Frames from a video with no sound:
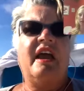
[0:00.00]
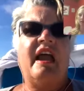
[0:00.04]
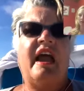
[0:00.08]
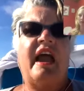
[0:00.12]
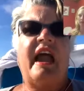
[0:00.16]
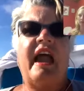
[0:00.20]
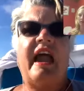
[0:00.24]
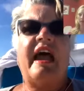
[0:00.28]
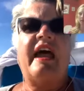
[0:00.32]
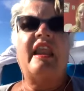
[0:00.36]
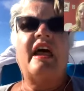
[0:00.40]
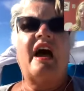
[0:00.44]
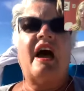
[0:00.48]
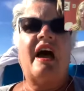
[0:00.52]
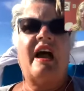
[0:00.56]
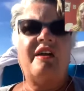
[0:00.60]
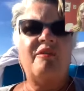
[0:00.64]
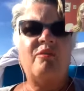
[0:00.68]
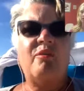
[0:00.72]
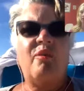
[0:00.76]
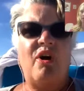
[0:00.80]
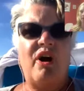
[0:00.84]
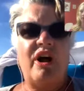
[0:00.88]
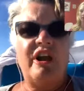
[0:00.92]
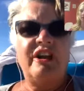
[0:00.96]
And I
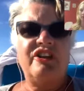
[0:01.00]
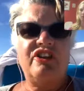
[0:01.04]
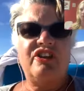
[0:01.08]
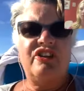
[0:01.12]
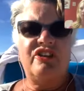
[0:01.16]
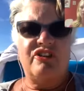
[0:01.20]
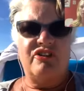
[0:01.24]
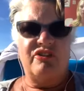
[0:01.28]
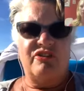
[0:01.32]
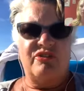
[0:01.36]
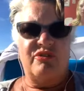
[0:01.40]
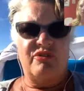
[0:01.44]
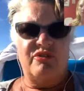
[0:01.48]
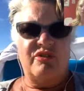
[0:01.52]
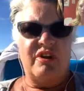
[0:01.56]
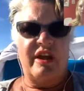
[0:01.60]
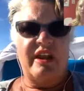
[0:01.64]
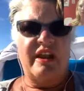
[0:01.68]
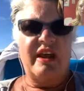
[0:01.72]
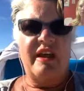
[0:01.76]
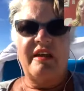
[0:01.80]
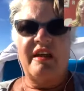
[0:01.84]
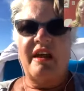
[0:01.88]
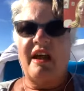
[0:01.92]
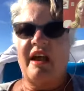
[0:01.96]
want you, and
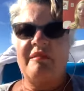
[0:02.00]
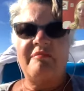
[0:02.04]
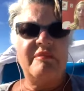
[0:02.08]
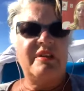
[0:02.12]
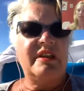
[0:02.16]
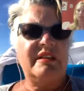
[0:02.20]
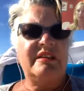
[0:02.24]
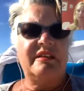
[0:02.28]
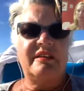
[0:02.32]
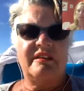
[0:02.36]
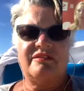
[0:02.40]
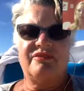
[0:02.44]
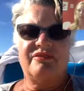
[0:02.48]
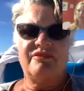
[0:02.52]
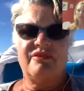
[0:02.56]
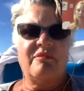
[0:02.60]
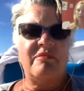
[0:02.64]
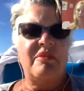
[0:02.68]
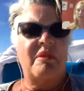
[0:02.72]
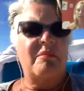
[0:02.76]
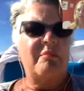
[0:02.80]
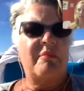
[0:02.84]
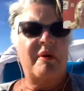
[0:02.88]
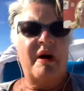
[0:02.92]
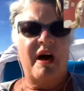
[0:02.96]
I mean this from the
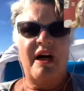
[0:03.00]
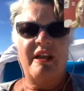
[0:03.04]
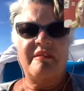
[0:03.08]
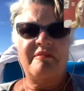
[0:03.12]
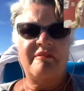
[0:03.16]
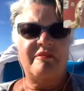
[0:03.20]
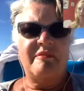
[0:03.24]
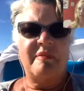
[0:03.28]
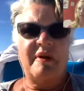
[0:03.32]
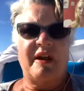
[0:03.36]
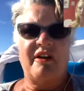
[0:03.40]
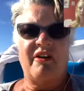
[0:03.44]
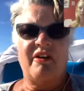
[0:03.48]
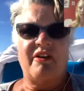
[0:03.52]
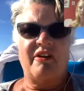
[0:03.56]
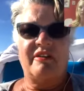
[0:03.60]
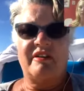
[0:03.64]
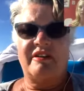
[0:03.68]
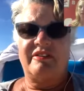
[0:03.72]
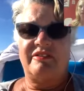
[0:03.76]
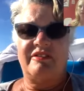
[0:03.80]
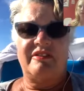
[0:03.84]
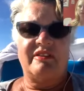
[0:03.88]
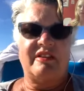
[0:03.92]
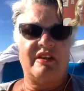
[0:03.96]
bottom of my heart,
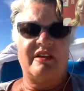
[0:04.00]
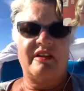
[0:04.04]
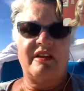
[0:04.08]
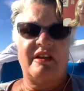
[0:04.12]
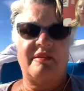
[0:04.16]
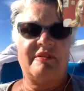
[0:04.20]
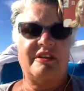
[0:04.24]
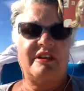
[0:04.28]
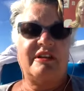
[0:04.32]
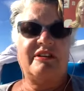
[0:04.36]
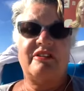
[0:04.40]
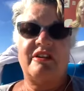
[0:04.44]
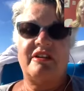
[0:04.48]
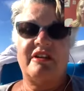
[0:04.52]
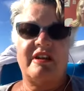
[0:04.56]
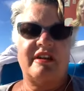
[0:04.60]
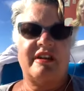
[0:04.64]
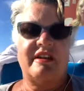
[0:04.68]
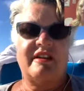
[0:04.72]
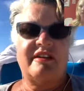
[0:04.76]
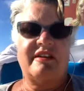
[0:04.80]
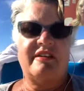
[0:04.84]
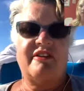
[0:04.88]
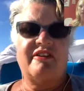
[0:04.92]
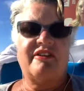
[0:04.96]
because I mean,
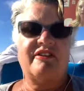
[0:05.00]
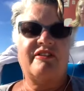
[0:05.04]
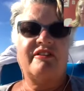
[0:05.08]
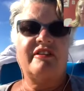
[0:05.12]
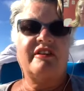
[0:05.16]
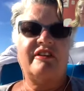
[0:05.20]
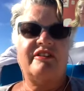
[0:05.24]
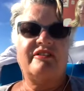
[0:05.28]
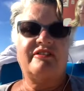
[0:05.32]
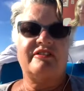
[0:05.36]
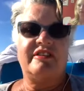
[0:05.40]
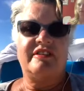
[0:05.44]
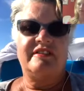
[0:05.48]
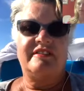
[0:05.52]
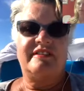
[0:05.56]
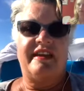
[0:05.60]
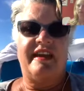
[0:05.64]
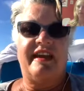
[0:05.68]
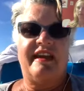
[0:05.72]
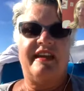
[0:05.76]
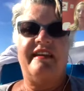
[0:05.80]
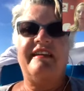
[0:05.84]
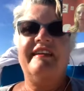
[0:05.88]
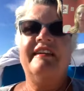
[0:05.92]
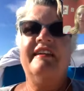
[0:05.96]
earlier
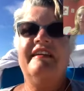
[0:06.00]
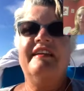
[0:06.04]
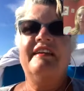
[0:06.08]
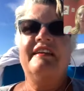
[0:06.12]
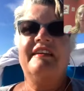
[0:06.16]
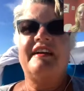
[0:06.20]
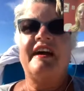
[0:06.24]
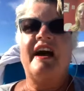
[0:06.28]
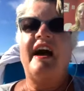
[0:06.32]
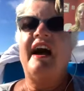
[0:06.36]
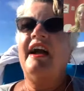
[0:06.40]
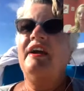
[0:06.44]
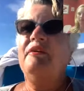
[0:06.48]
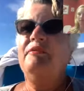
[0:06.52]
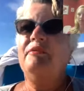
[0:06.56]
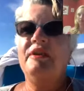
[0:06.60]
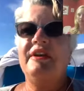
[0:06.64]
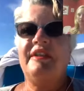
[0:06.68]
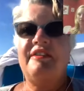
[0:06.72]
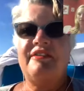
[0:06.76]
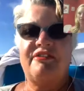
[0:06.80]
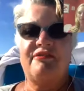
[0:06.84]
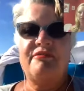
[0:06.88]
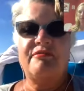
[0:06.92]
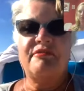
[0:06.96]
today, Kai went
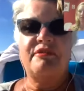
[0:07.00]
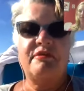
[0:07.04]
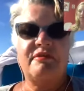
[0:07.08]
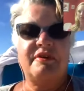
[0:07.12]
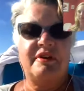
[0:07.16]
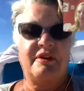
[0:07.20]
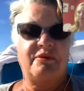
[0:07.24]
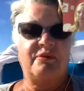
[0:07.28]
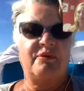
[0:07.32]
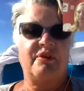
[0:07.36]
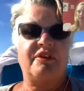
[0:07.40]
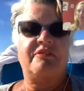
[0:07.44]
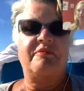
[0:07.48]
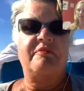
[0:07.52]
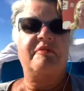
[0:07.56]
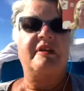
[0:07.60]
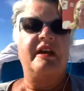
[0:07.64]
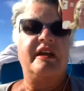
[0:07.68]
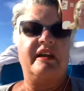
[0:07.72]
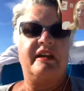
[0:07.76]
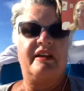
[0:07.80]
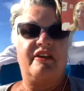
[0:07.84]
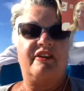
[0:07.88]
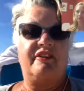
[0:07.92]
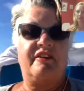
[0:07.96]
through it with
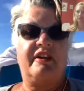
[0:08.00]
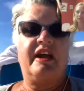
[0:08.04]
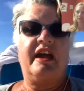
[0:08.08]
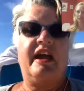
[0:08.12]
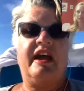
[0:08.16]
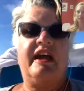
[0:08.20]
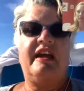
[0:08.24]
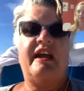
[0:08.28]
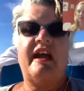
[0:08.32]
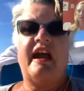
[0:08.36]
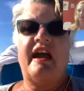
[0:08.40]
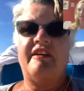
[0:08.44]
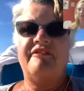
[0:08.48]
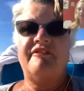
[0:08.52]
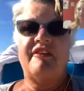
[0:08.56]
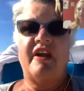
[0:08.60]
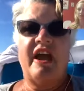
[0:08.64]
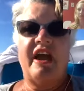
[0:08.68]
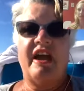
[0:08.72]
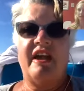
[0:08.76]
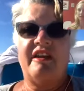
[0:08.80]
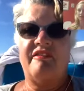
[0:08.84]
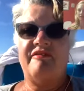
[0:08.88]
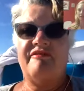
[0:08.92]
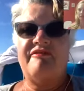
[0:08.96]
me. Okay, I've
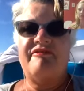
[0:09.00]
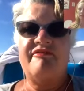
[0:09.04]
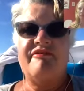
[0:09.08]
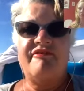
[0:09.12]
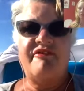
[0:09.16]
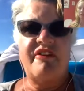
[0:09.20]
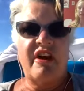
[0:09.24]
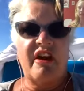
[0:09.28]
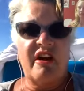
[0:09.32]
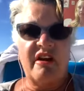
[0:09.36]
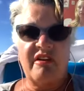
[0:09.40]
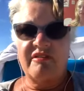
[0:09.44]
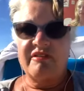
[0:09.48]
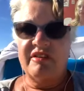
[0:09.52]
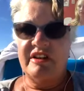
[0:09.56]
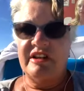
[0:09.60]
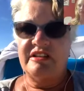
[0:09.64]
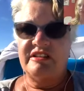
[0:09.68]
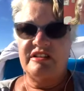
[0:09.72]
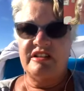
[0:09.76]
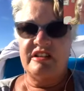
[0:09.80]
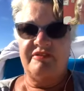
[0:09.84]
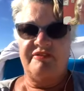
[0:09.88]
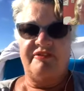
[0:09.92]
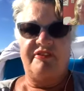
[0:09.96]
had a very
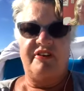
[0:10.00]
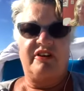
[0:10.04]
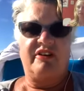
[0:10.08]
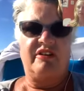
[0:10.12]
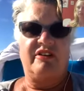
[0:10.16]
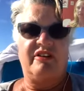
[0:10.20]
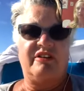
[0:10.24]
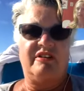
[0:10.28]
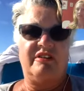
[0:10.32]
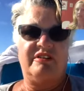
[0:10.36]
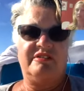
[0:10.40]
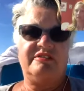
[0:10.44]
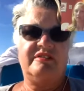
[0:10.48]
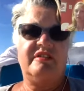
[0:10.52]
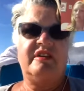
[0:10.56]
difficult